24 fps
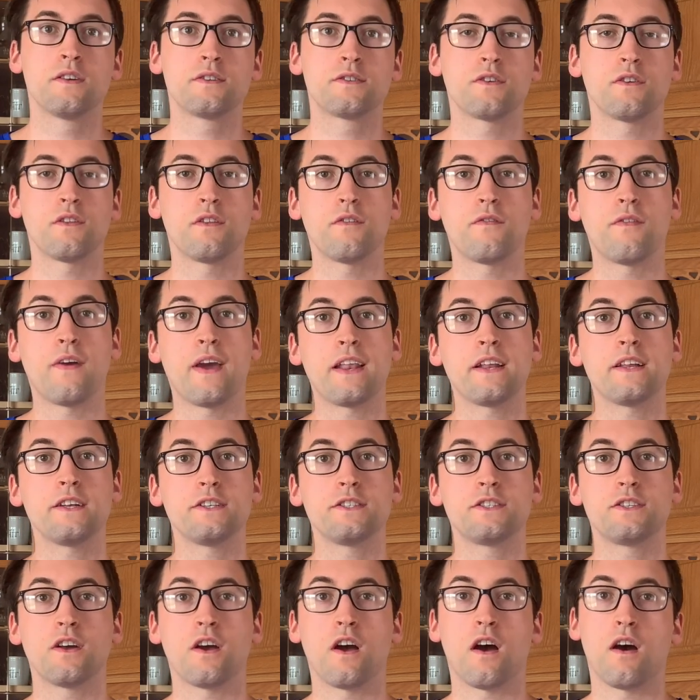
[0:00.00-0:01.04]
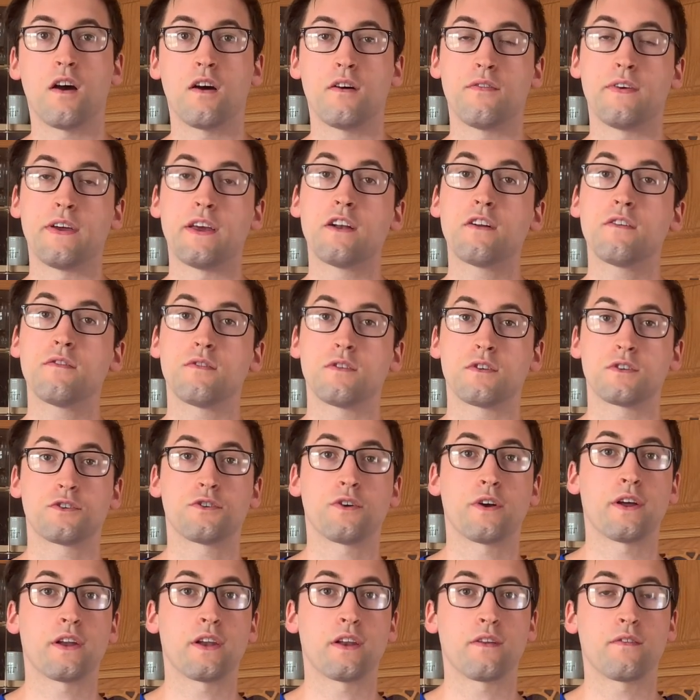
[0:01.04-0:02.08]
So the advantage of interval
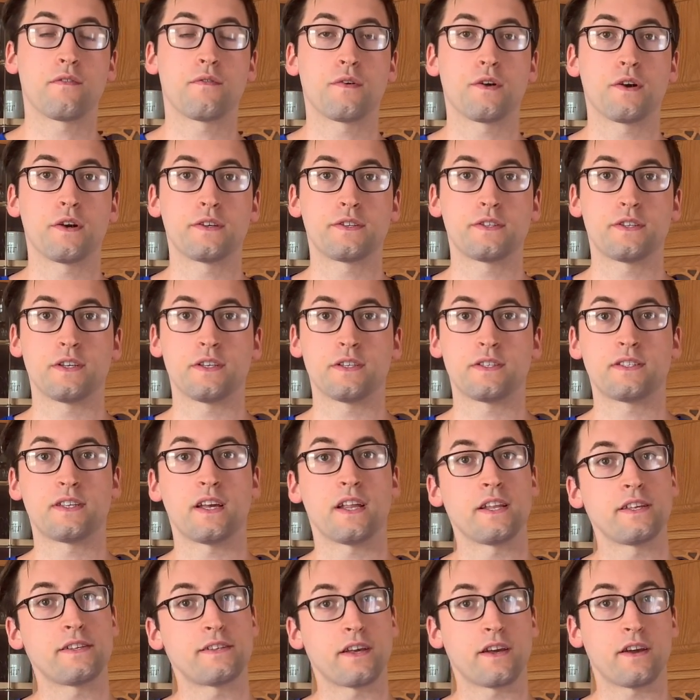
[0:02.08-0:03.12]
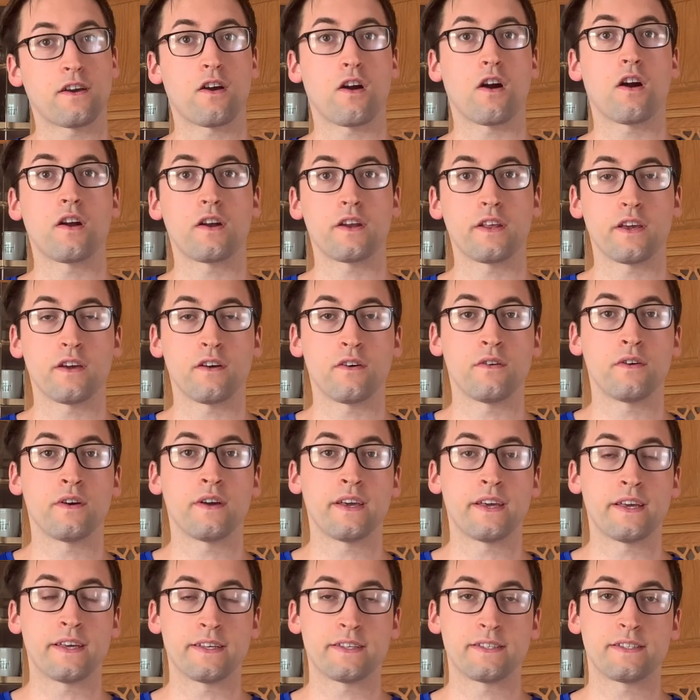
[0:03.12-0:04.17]
training versus steady state cardio
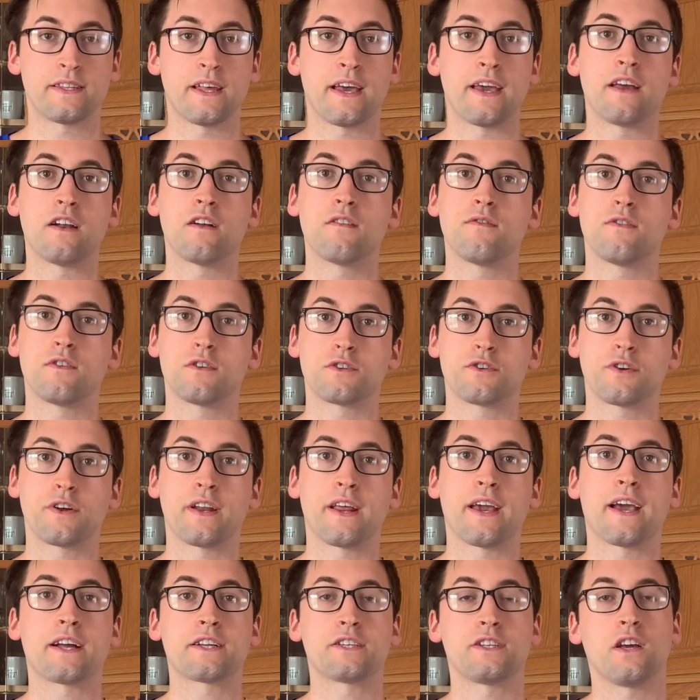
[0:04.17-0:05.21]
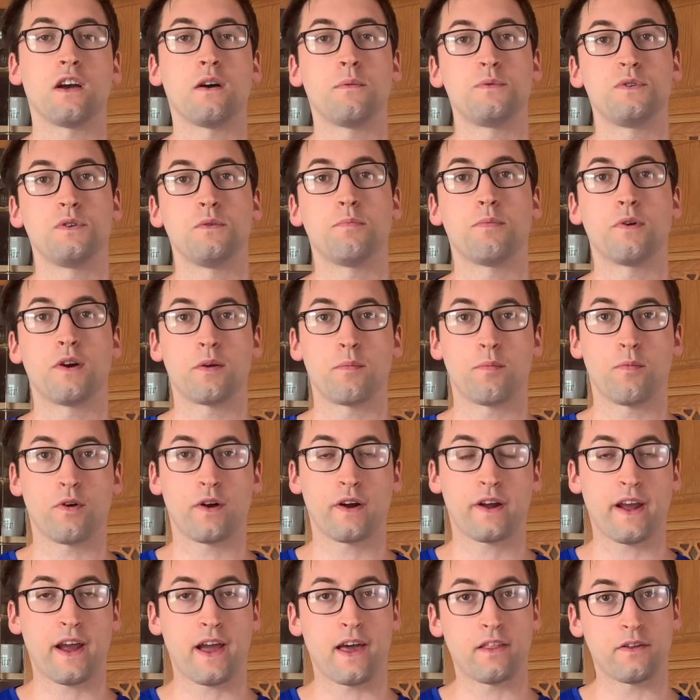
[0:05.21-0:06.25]
is that interval training actually helps you burn more
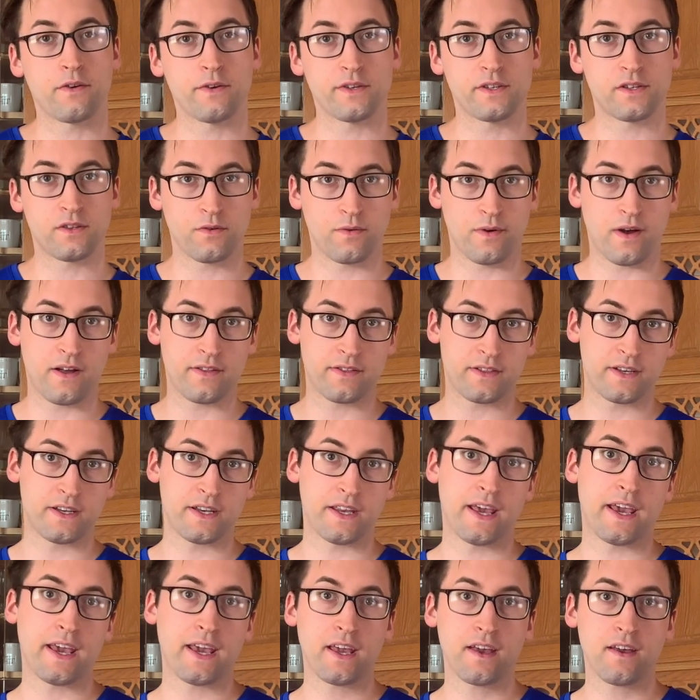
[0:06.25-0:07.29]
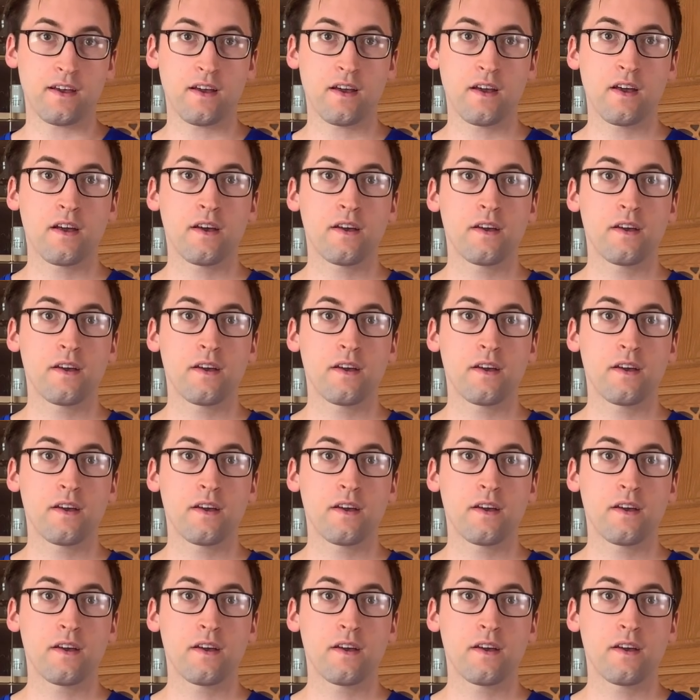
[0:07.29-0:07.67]
calories throughout the day.